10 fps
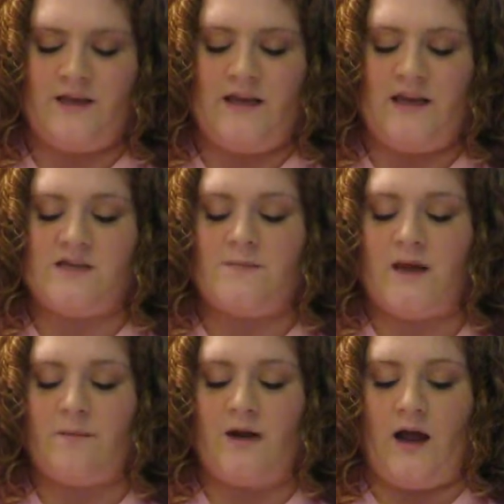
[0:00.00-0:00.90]
He has
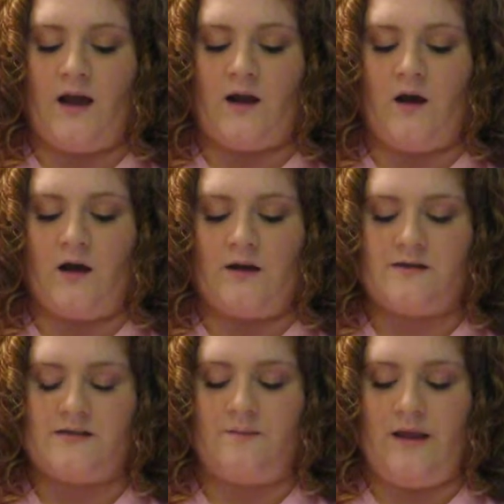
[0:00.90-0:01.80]
become an
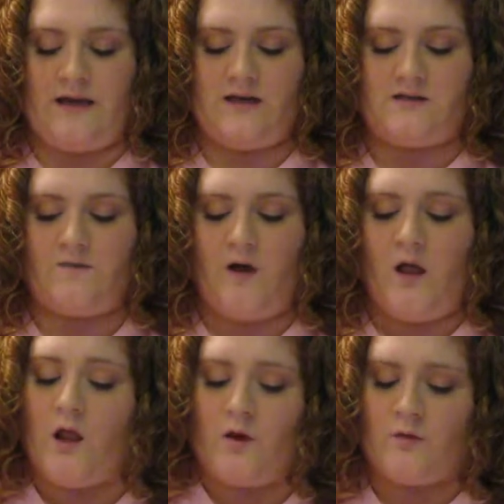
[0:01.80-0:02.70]
icon to many to
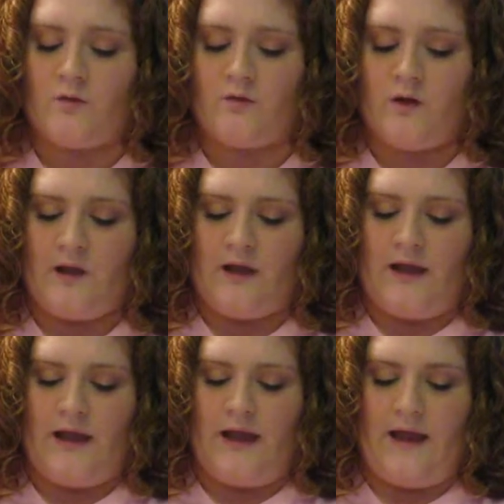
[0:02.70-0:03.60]
follow,
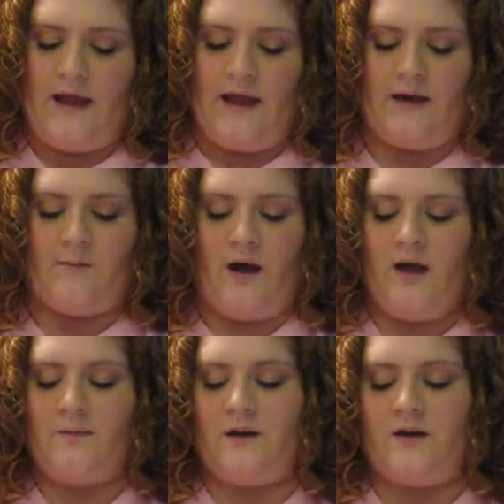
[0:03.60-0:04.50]
and in
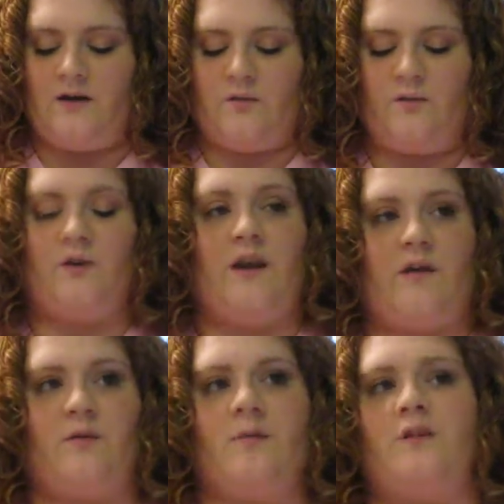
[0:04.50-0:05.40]
my opinion, will
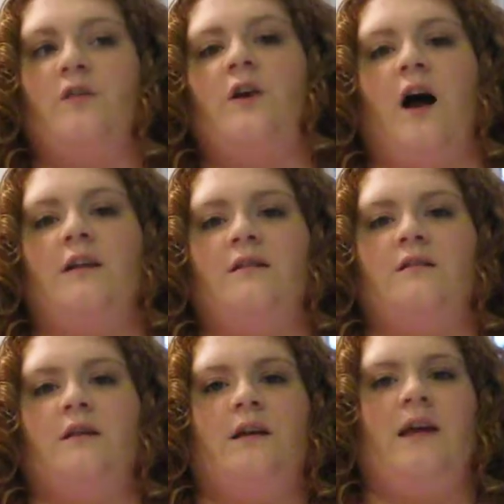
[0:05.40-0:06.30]
never be forgotten
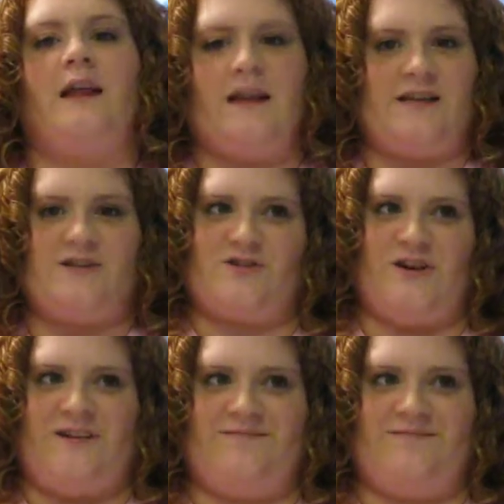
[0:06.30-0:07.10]
in history.